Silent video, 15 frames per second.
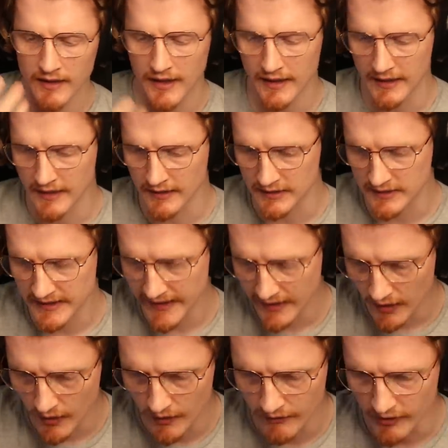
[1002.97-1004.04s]
and then
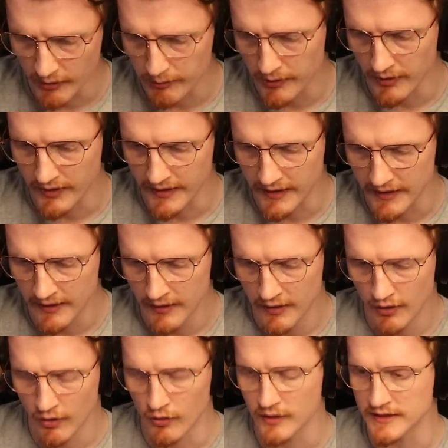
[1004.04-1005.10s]
take over the body?
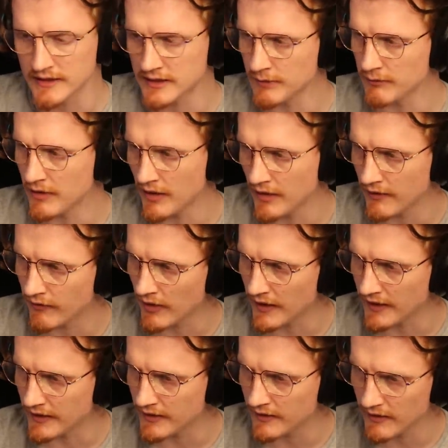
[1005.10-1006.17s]
Or is it some kind of,
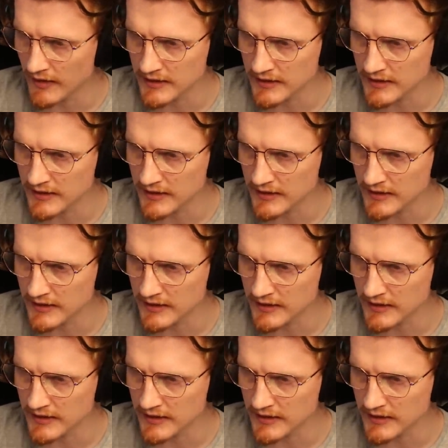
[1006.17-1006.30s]
like,